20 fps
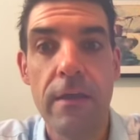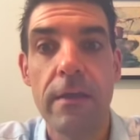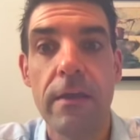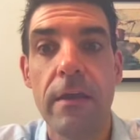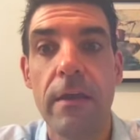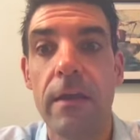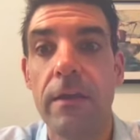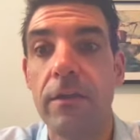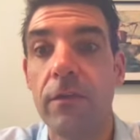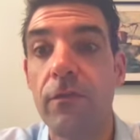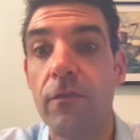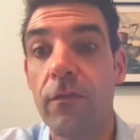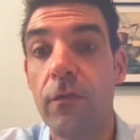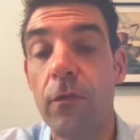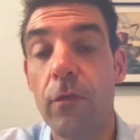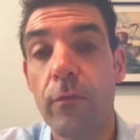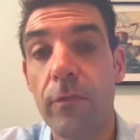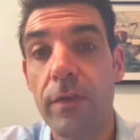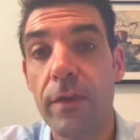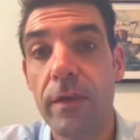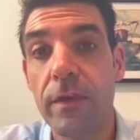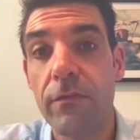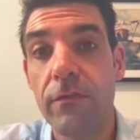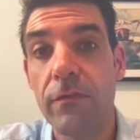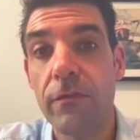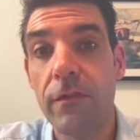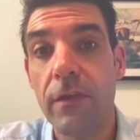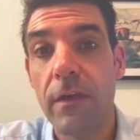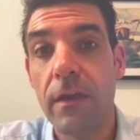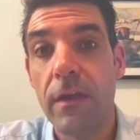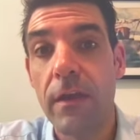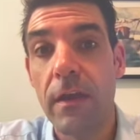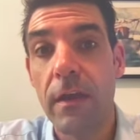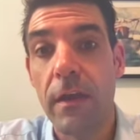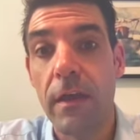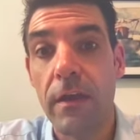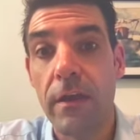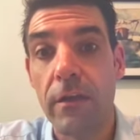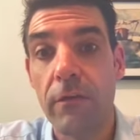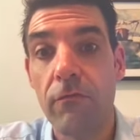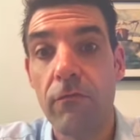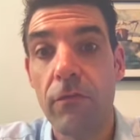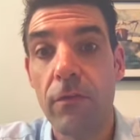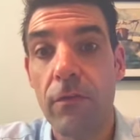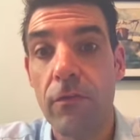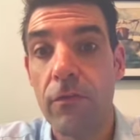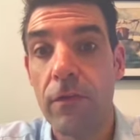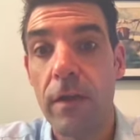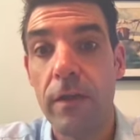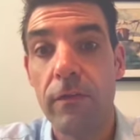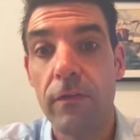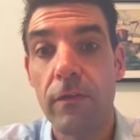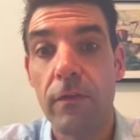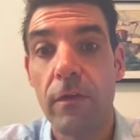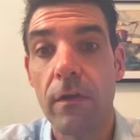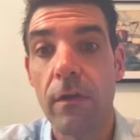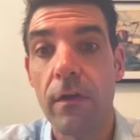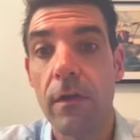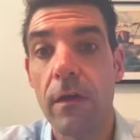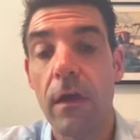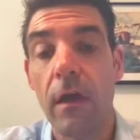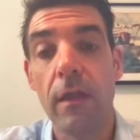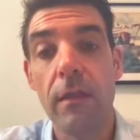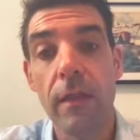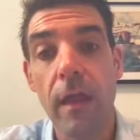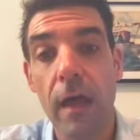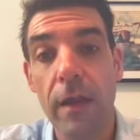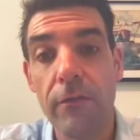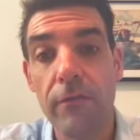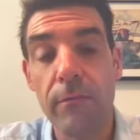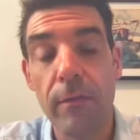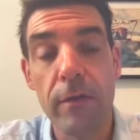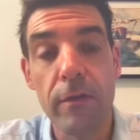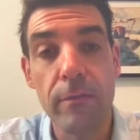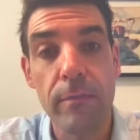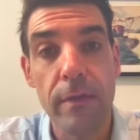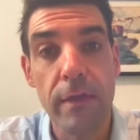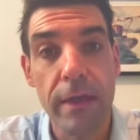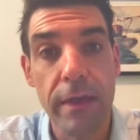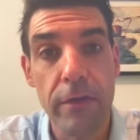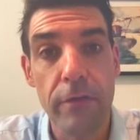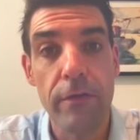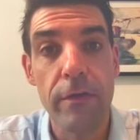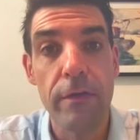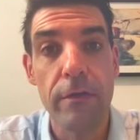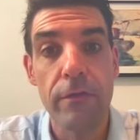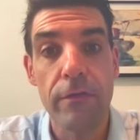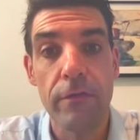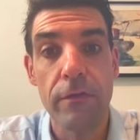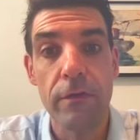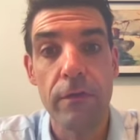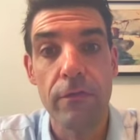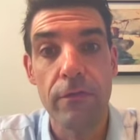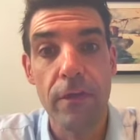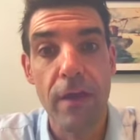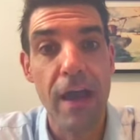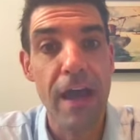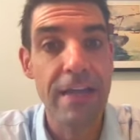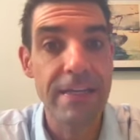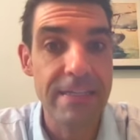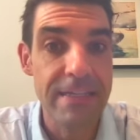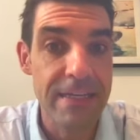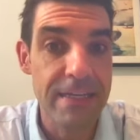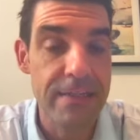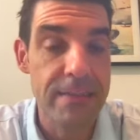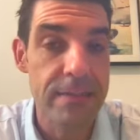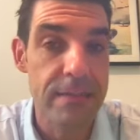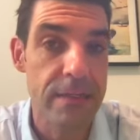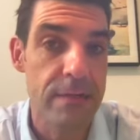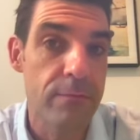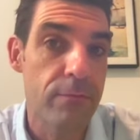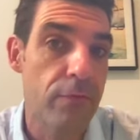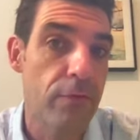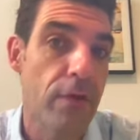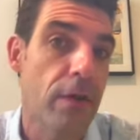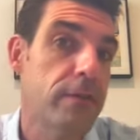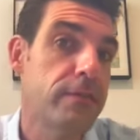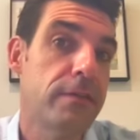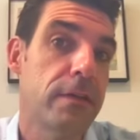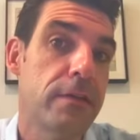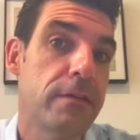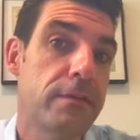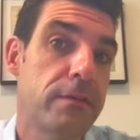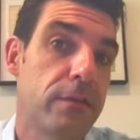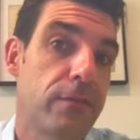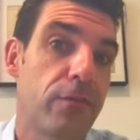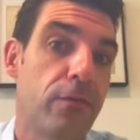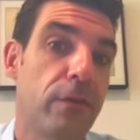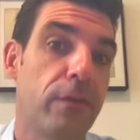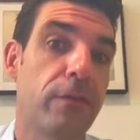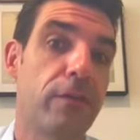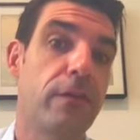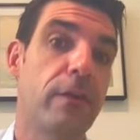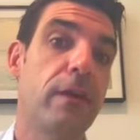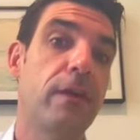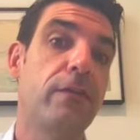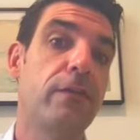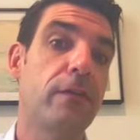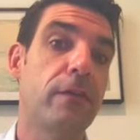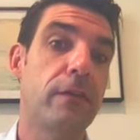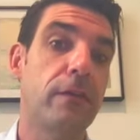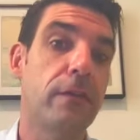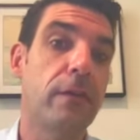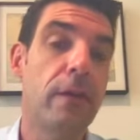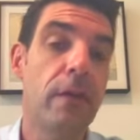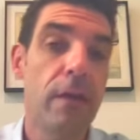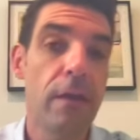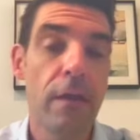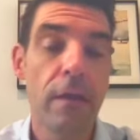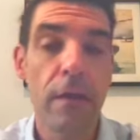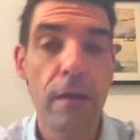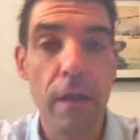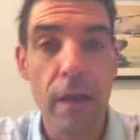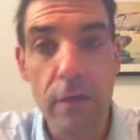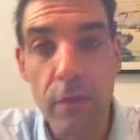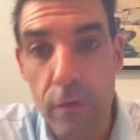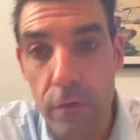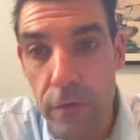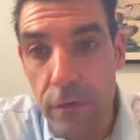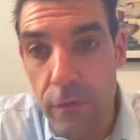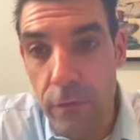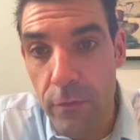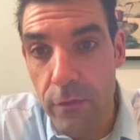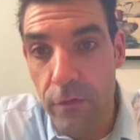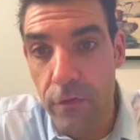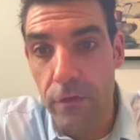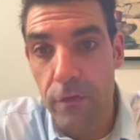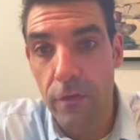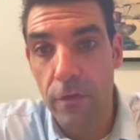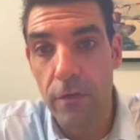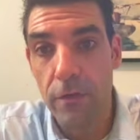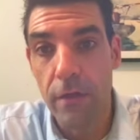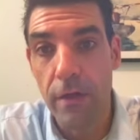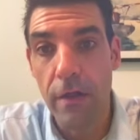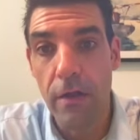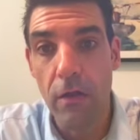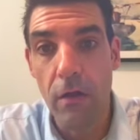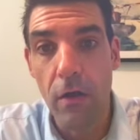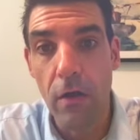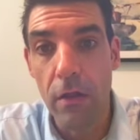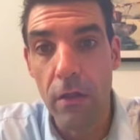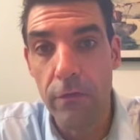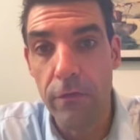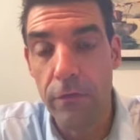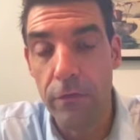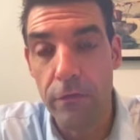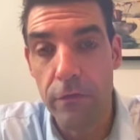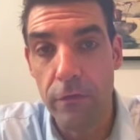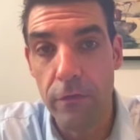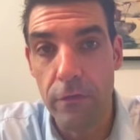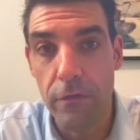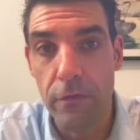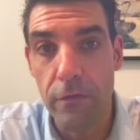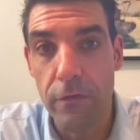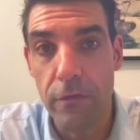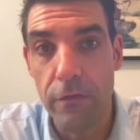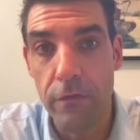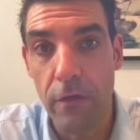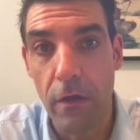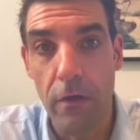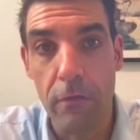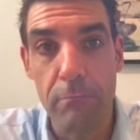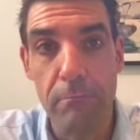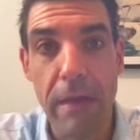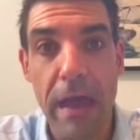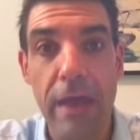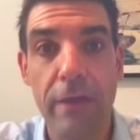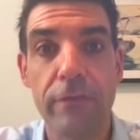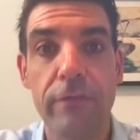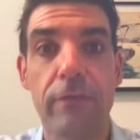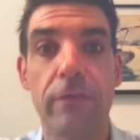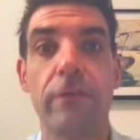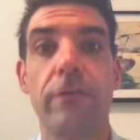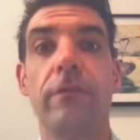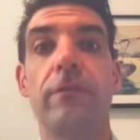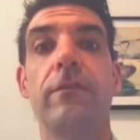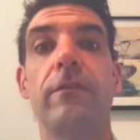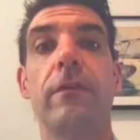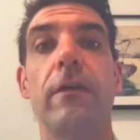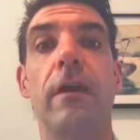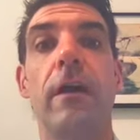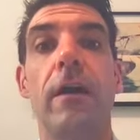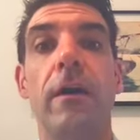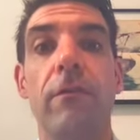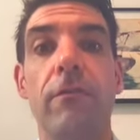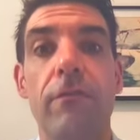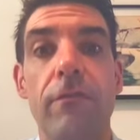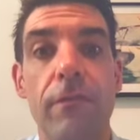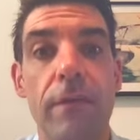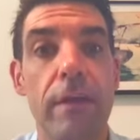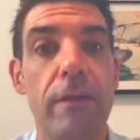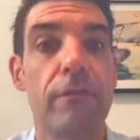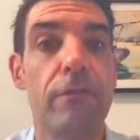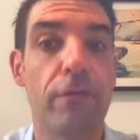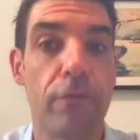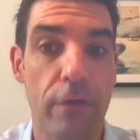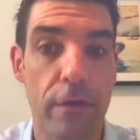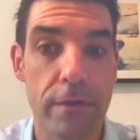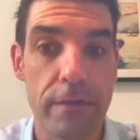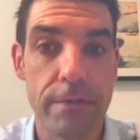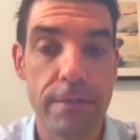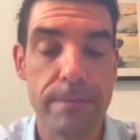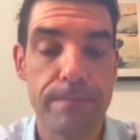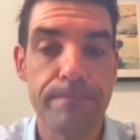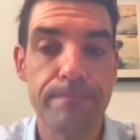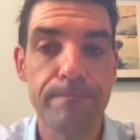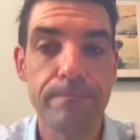and informative, and it creates a lot of multiple areas of content and process differentiation in order to ensure that all of her students are masters of inference.